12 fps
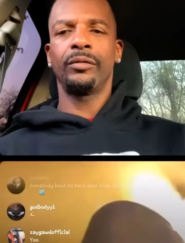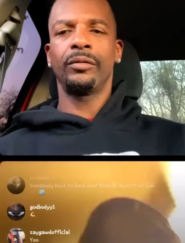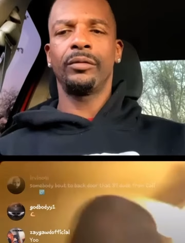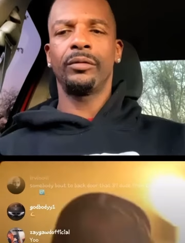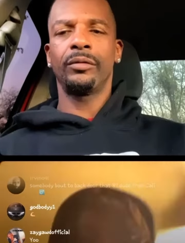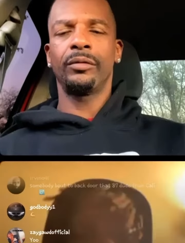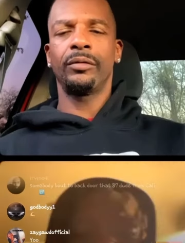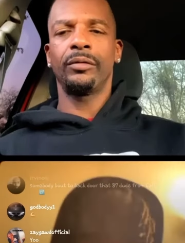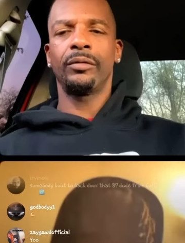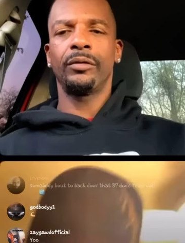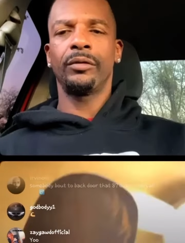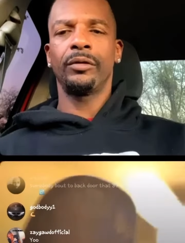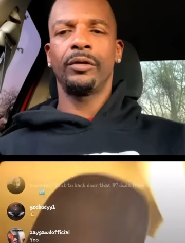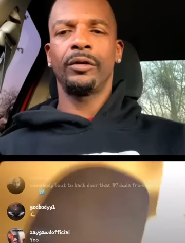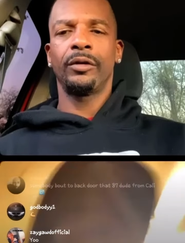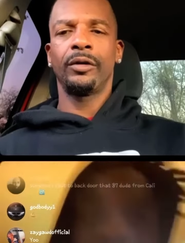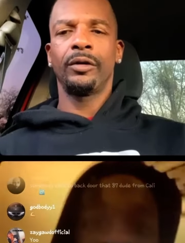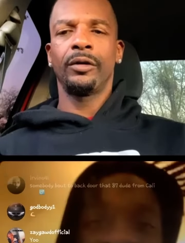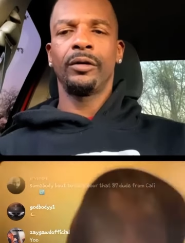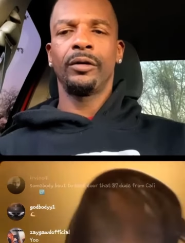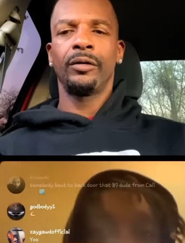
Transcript: (silence)